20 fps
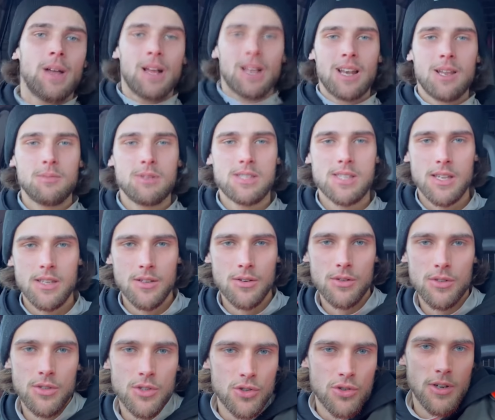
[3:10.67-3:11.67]
Let me take you
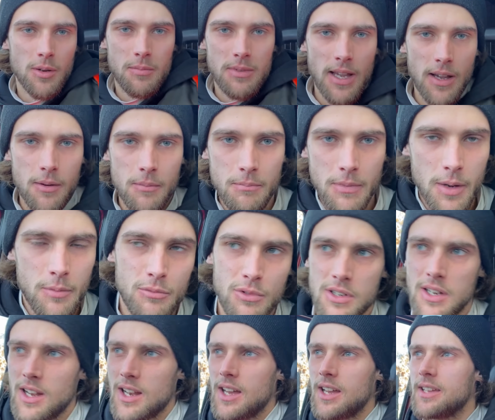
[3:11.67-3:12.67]
on a trip down
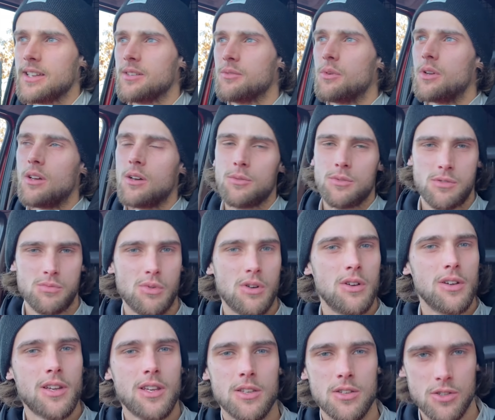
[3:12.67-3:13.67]
memory lane when I was
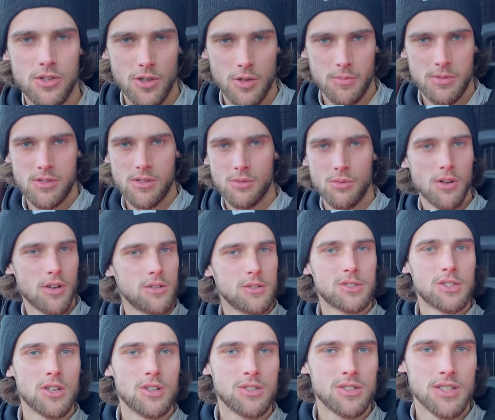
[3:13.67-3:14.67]
working jobs that weren't
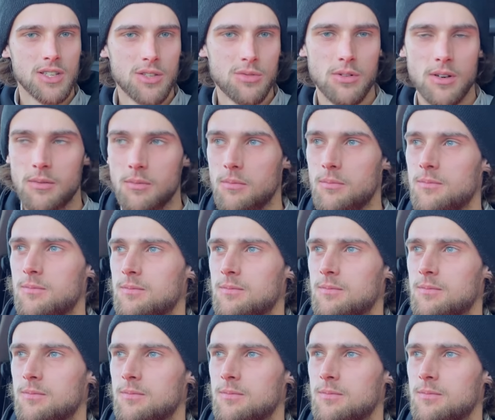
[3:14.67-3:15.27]
as good as this one.